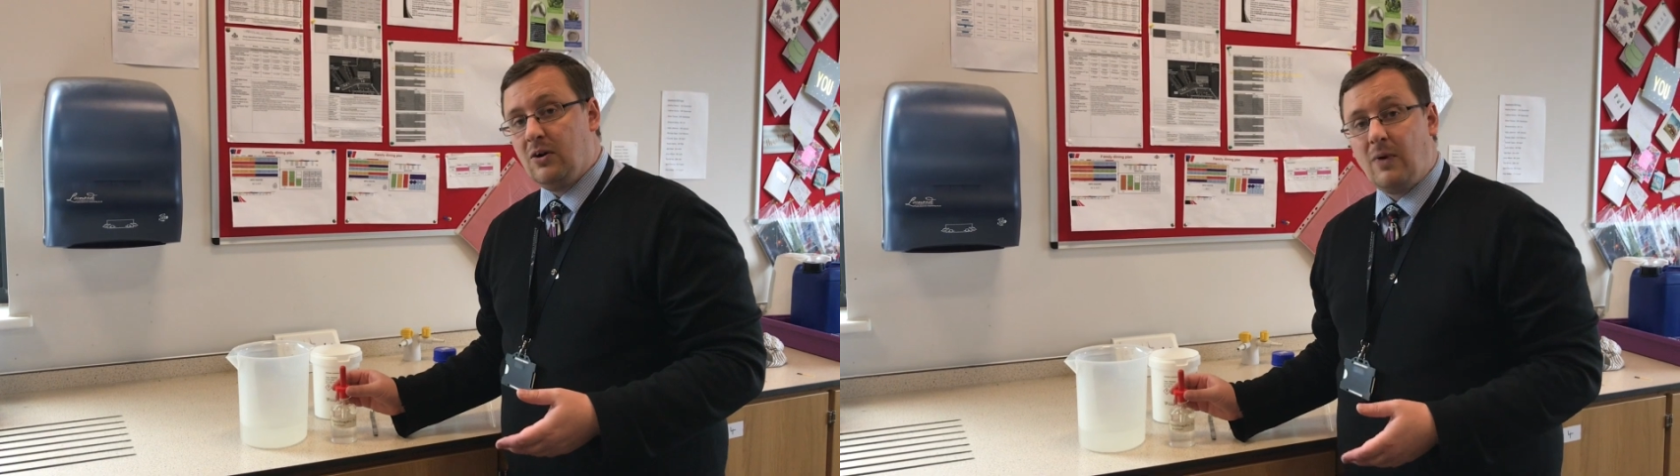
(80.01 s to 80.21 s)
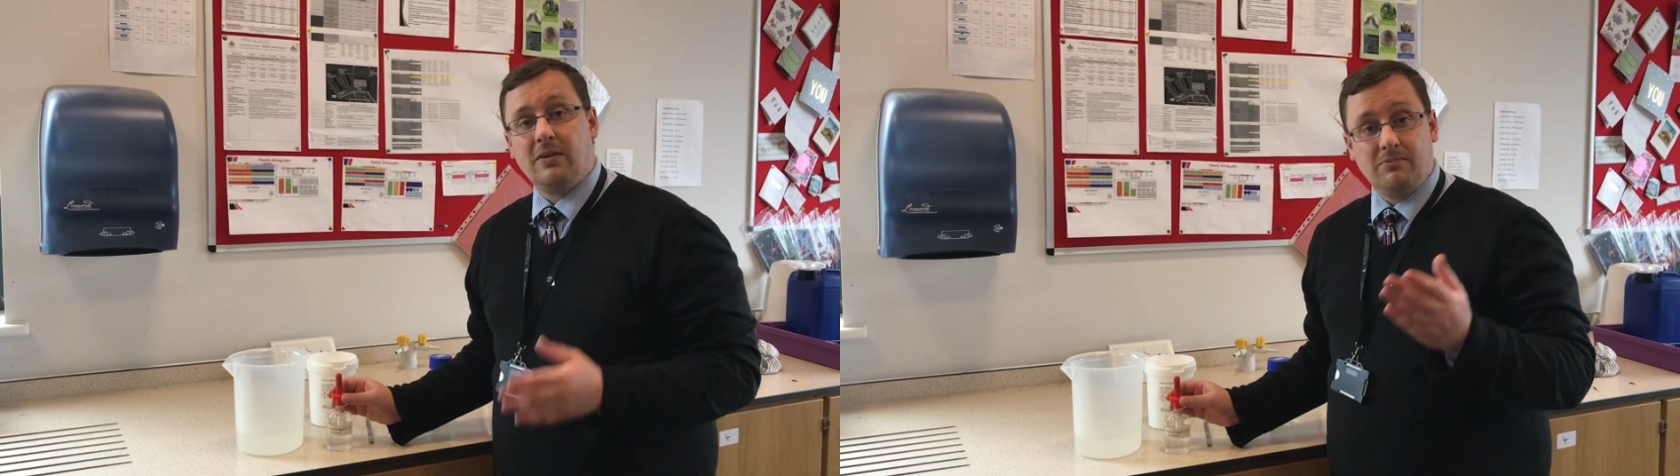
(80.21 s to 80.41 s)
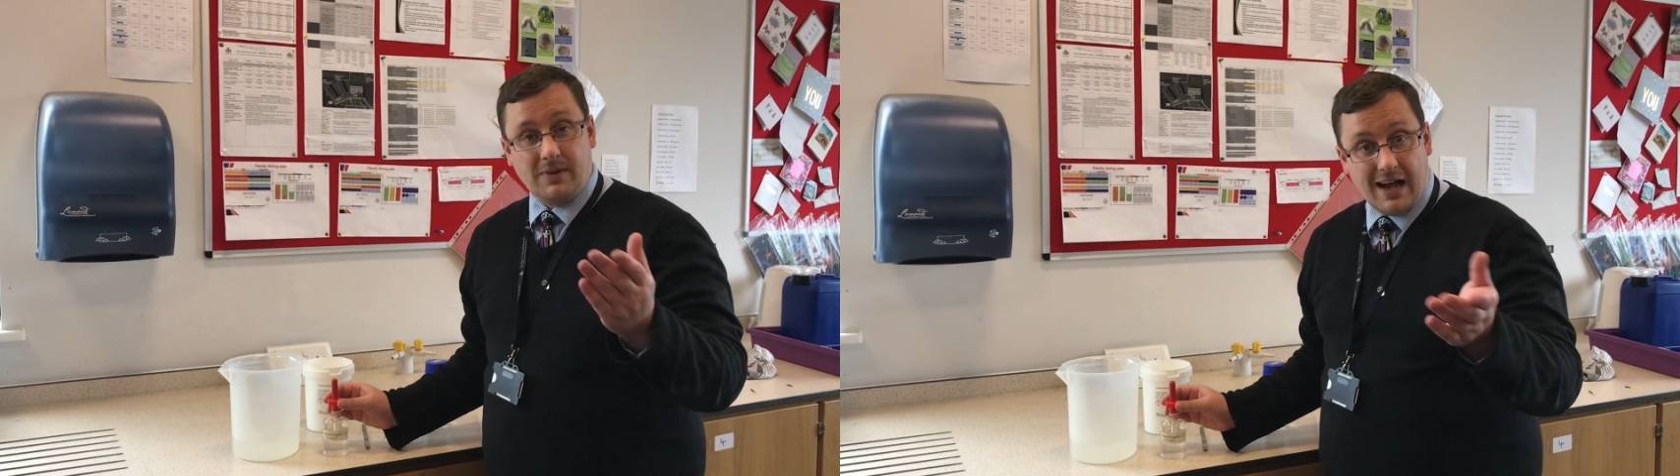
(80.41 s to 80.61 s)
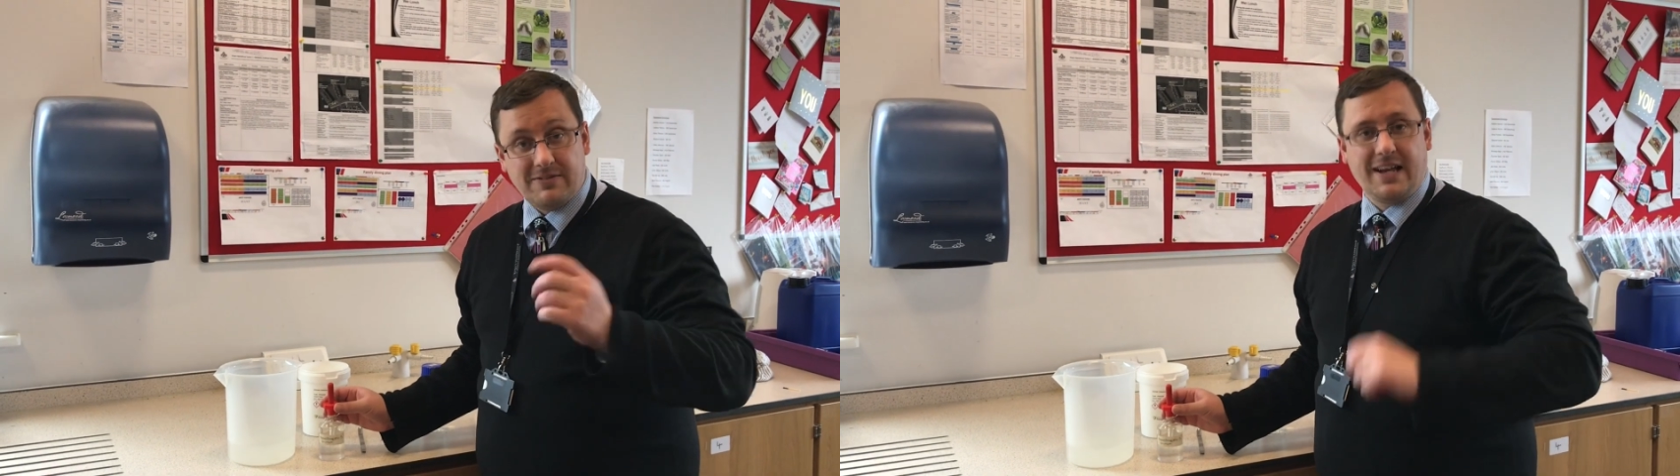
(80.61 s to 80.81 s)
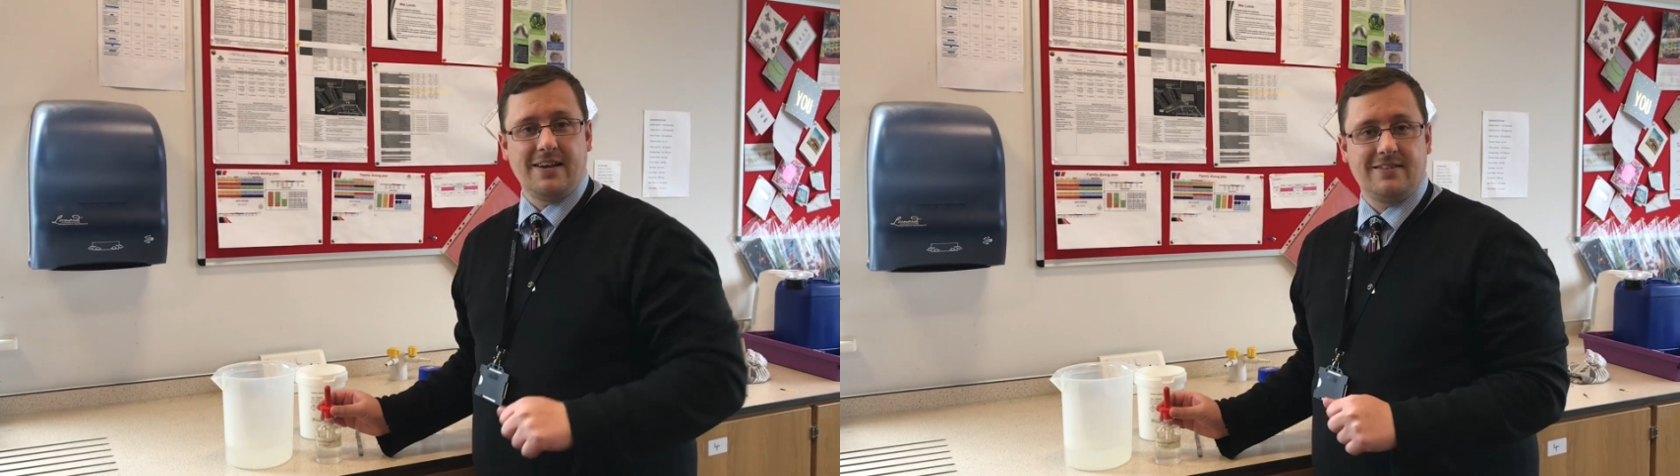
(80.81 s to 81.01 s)
Well, have
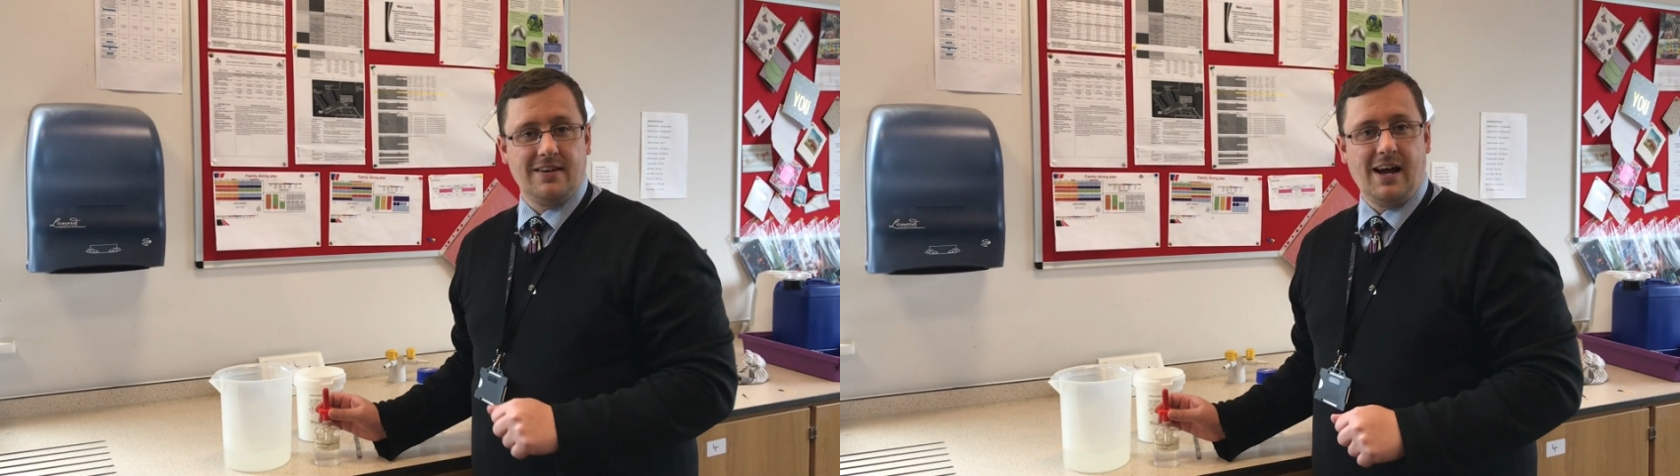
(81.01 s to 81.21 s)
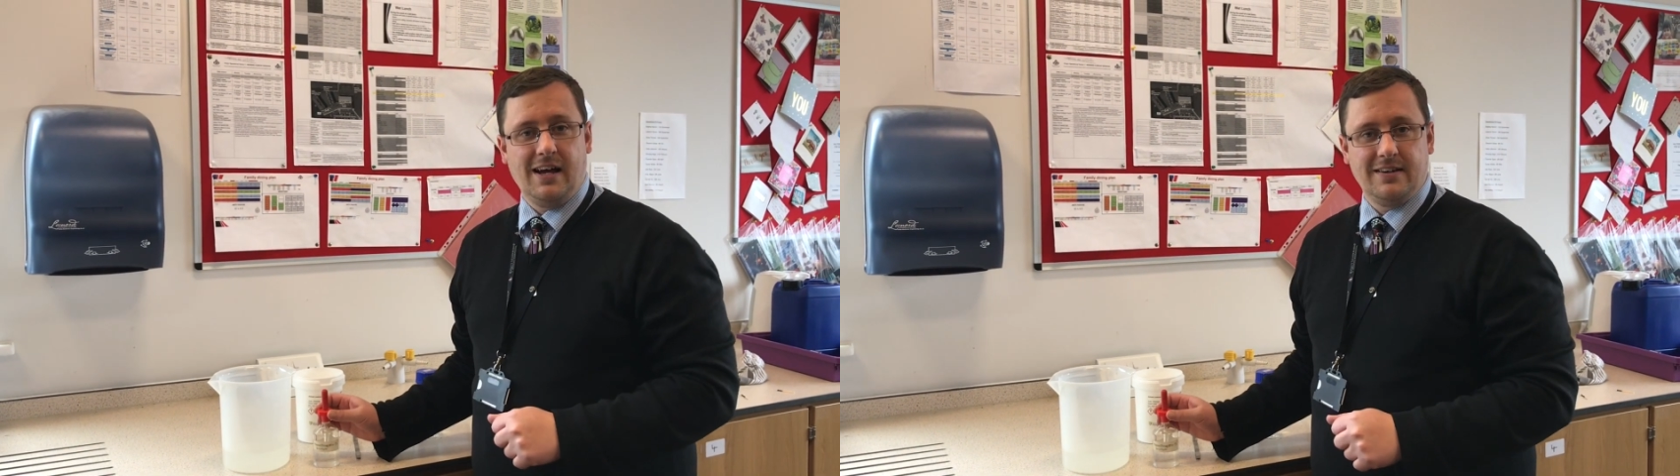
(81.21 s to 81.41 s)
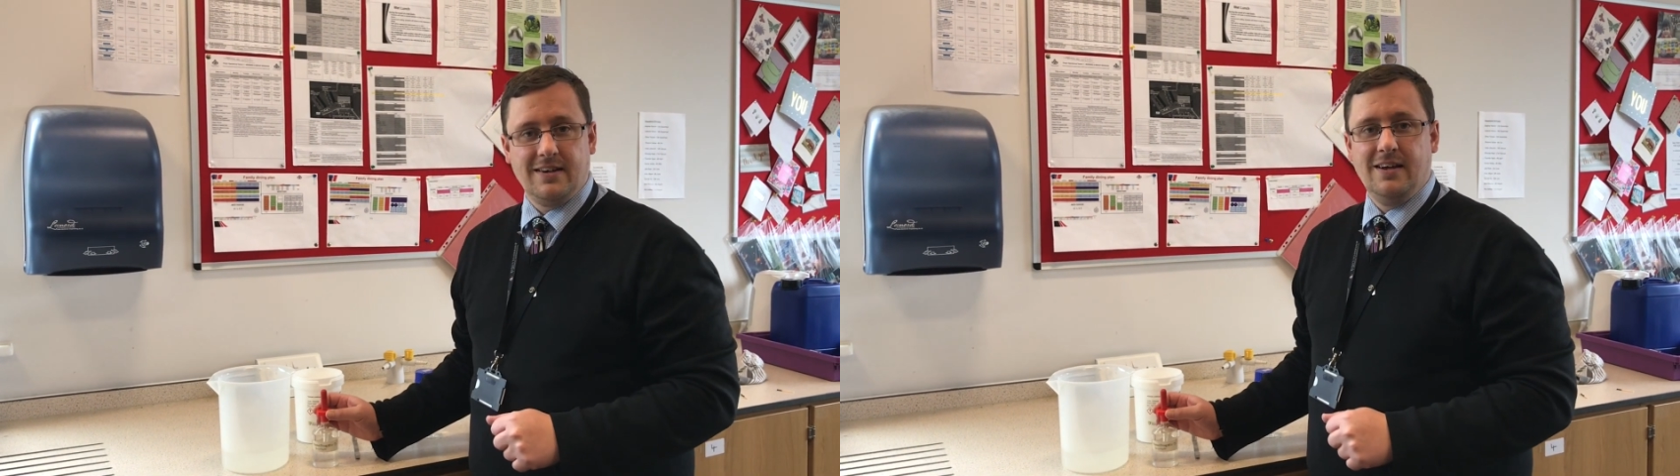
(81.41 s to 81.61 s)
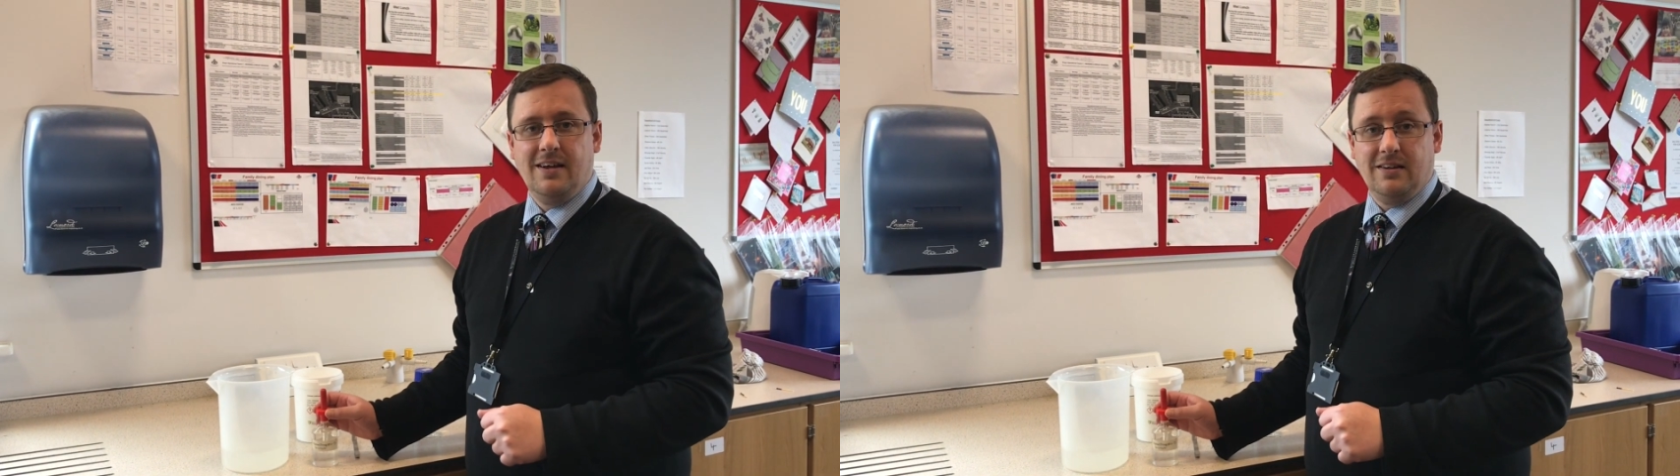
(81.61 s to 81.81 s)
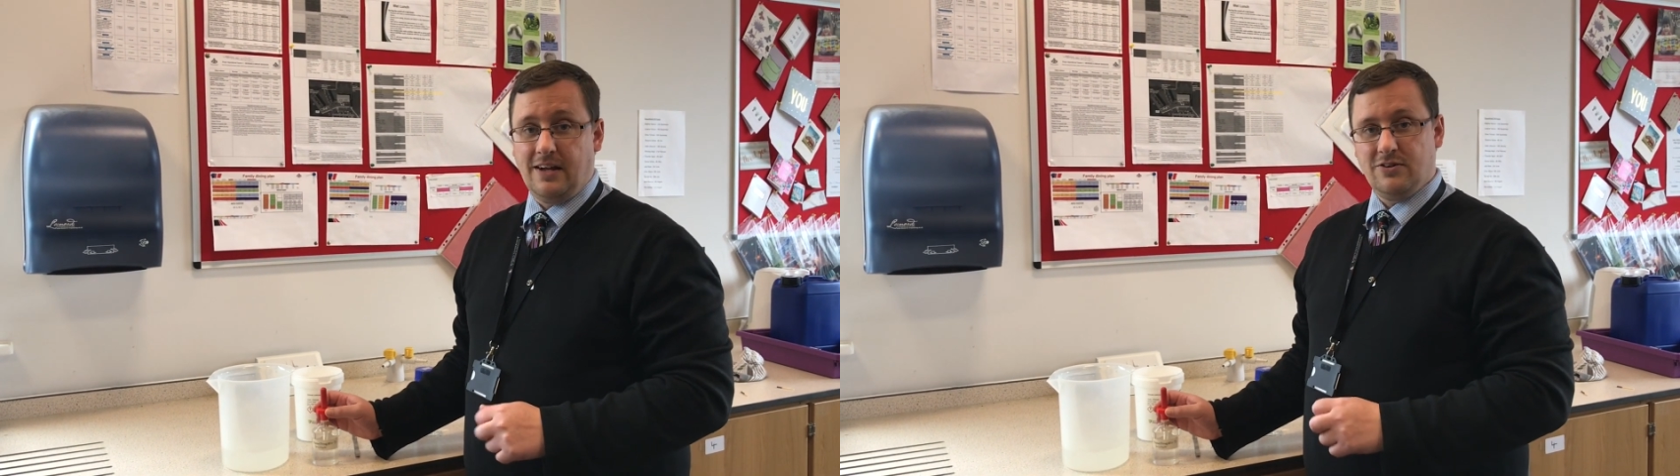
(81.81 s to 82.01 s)
a guess and
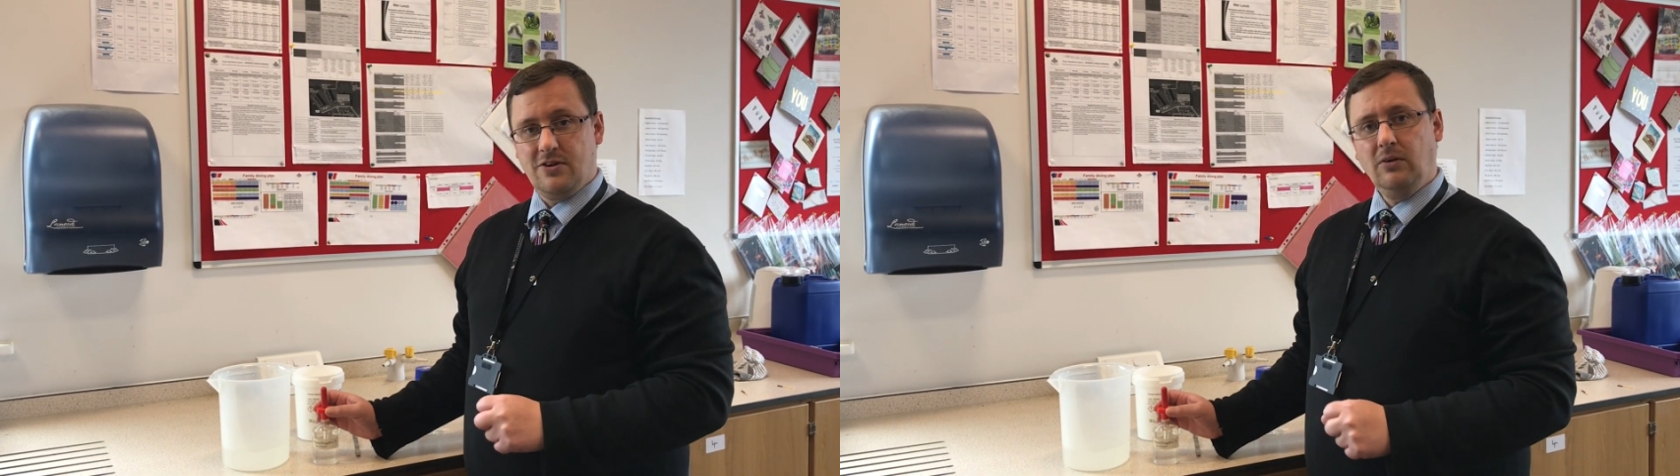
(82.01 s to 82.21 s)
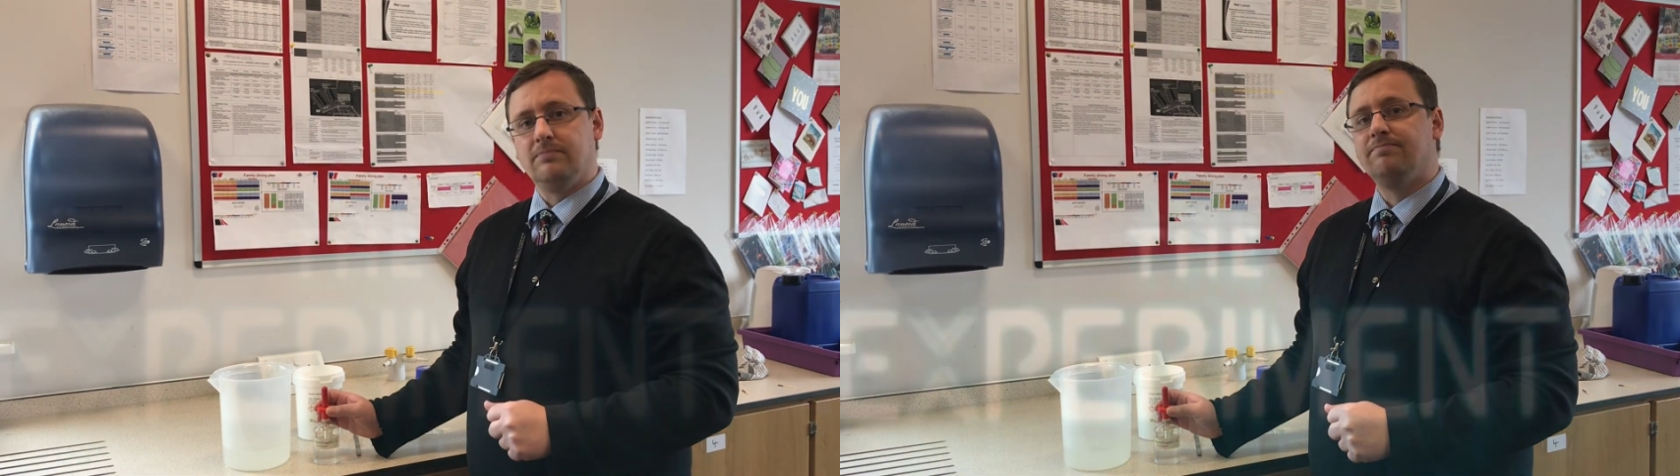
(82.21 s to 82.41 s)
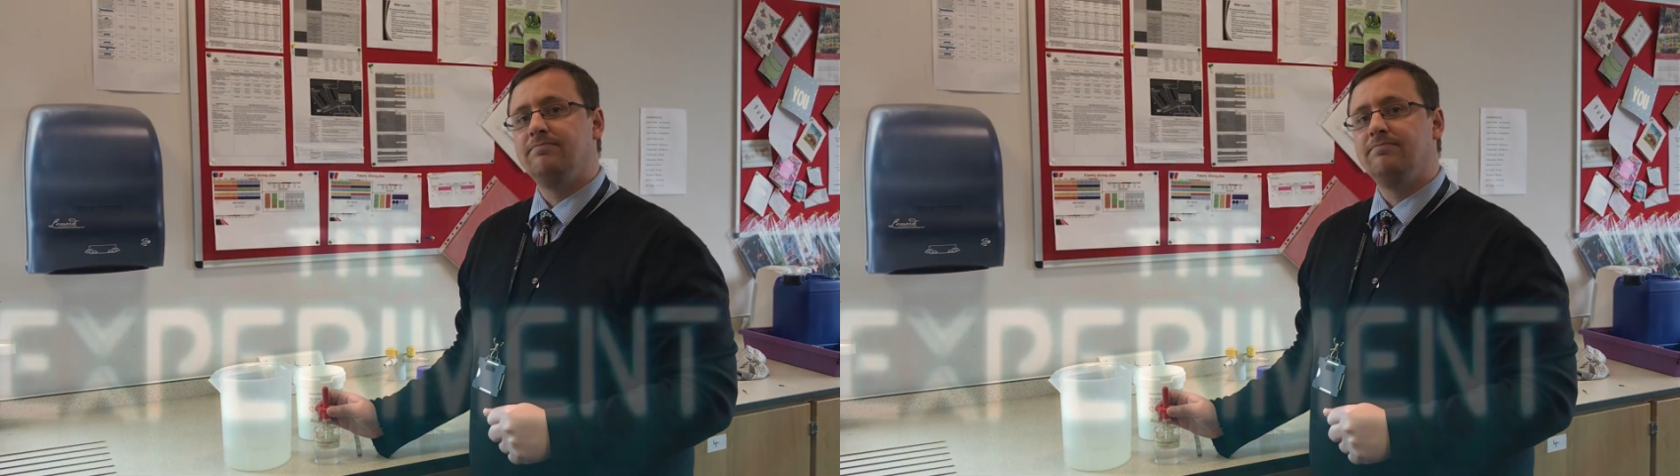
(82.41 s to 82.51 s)
let us know.